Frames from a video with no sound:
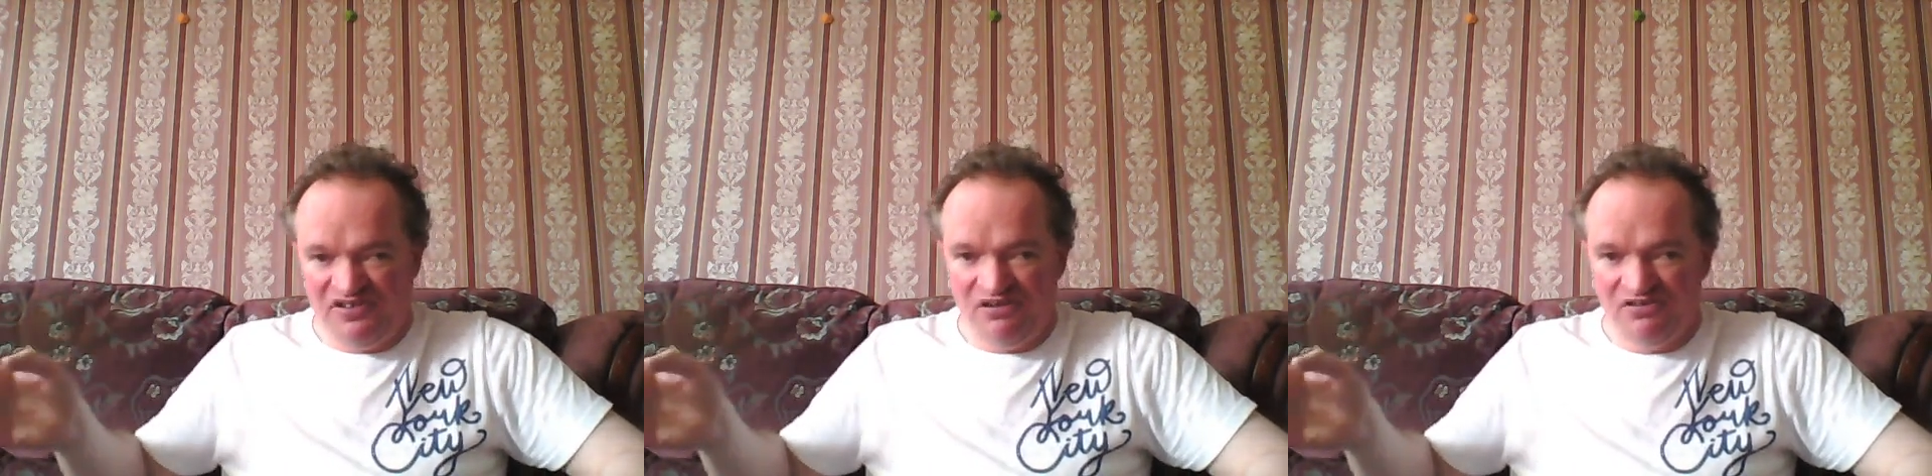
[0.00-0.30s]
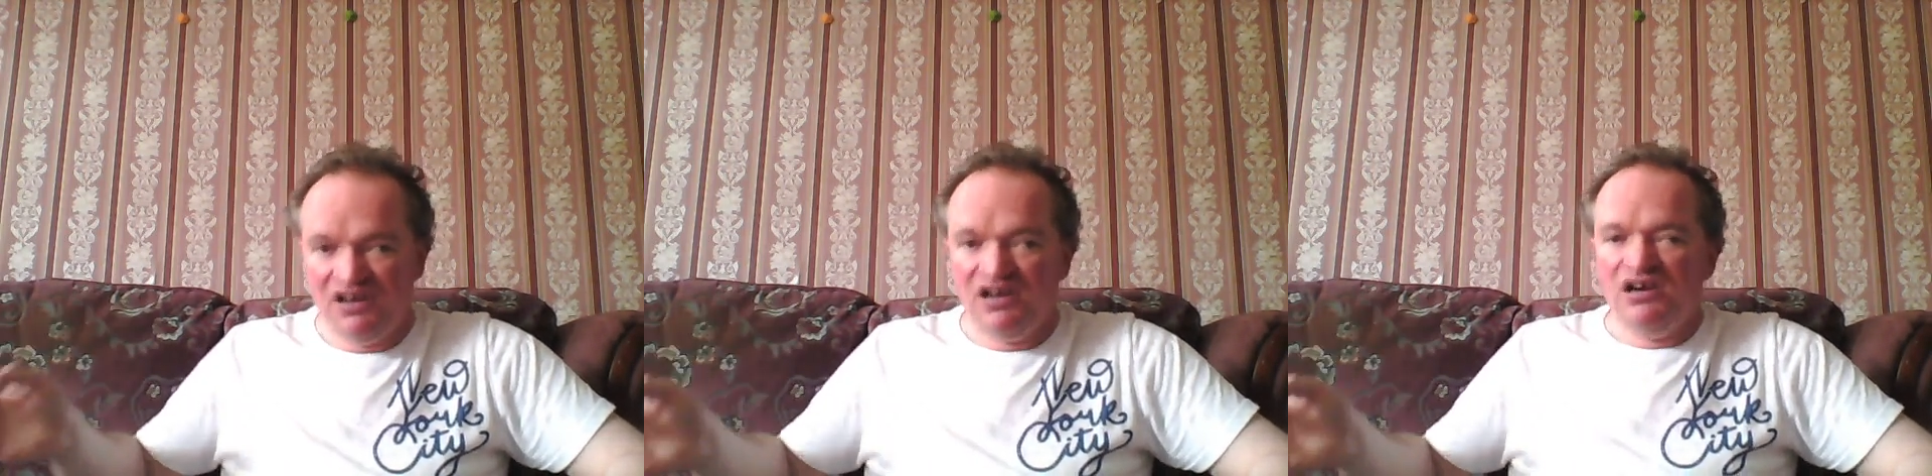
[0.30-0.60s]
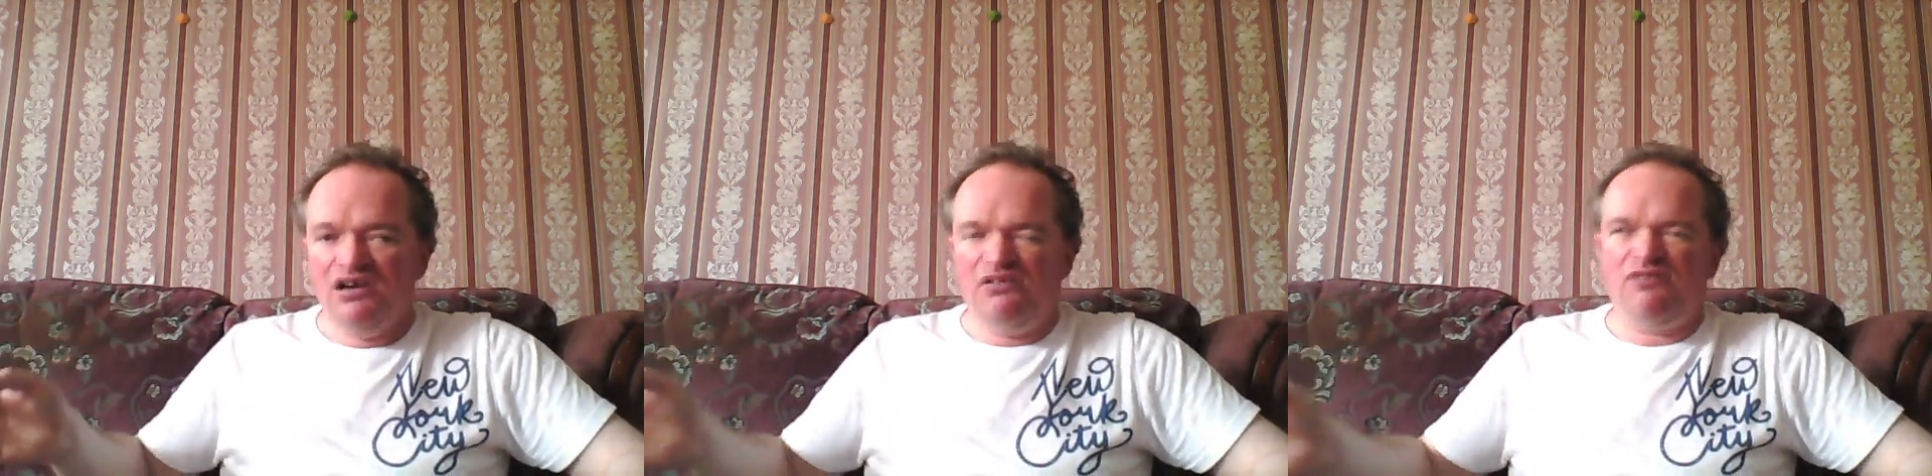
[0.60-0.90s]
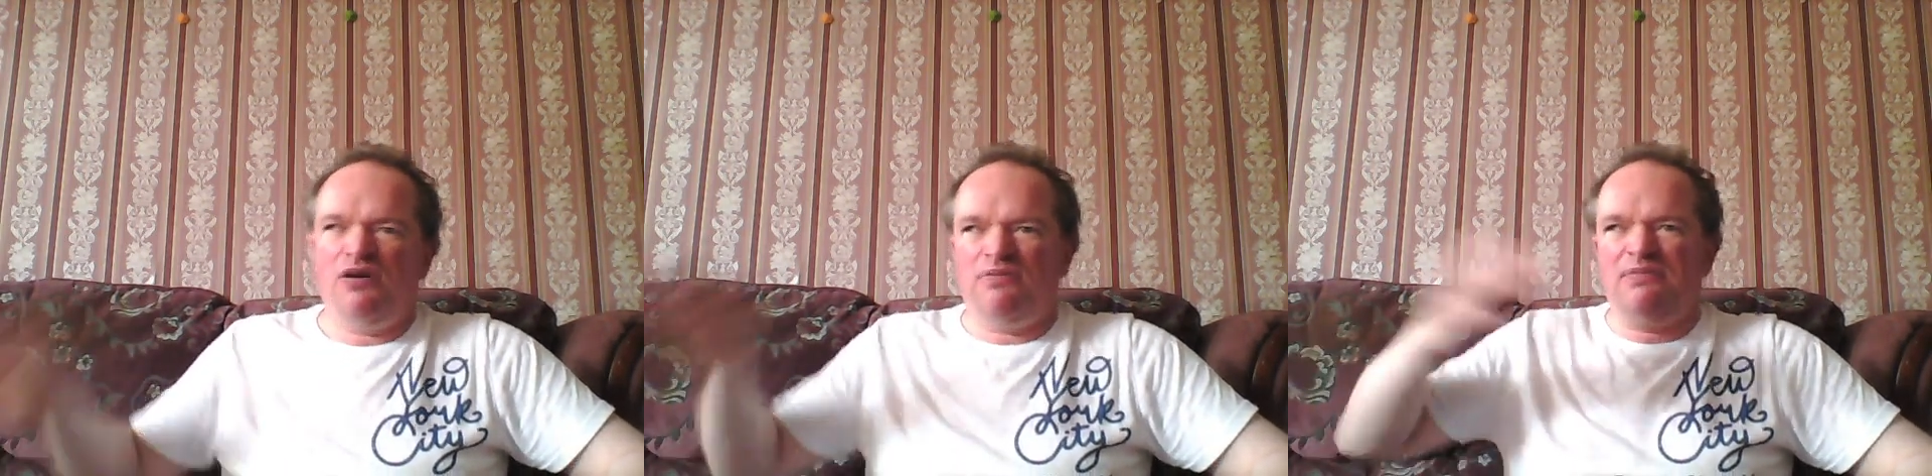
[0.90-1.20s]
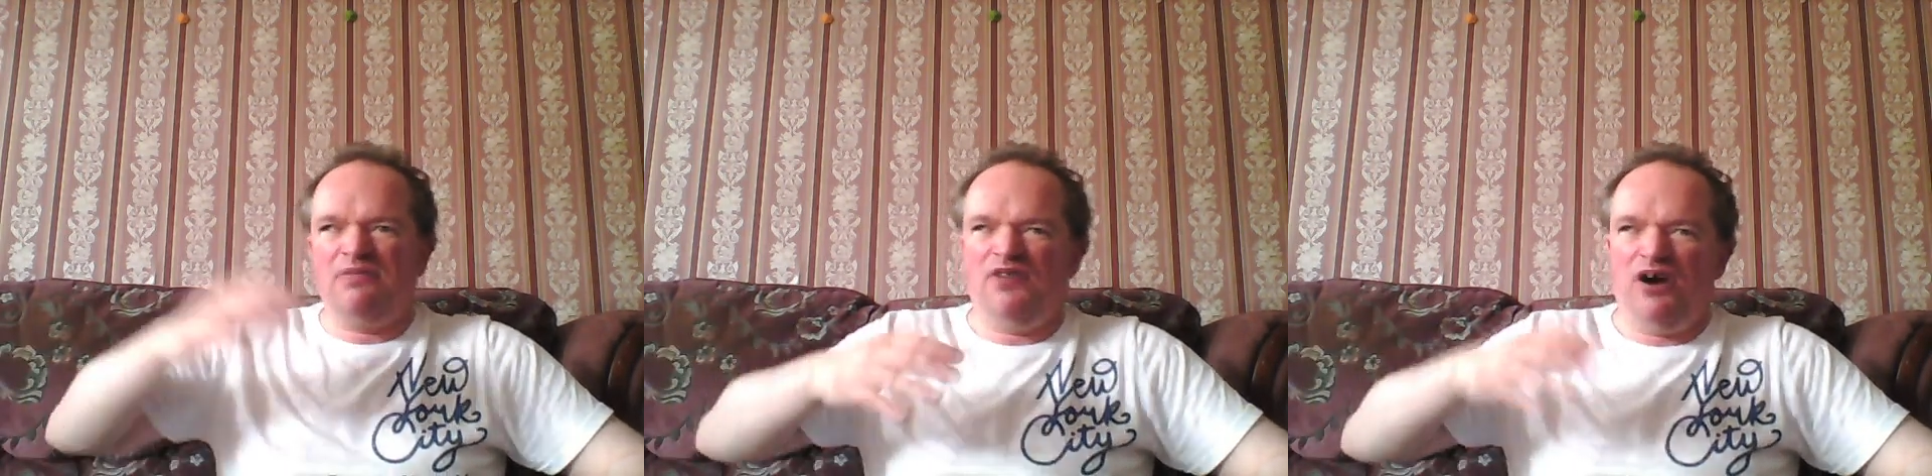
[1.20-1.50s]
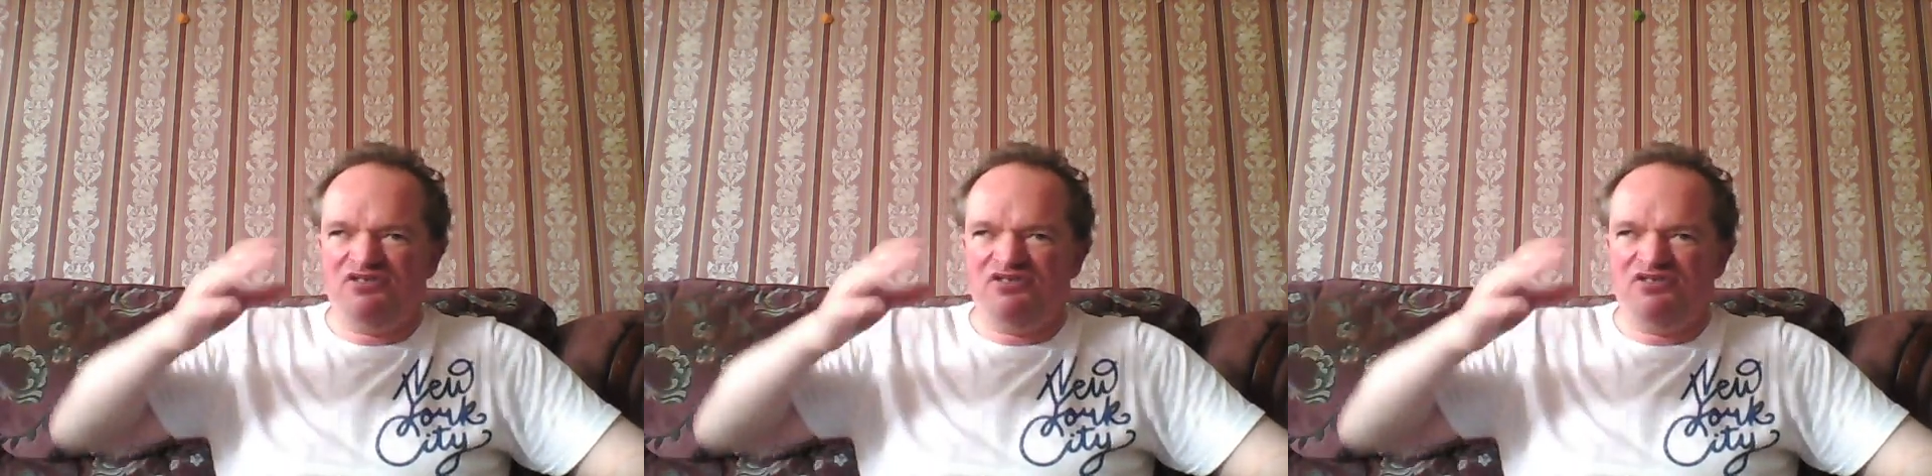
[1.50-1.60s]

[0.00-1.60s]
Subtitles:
that was a Twilight Zone episode,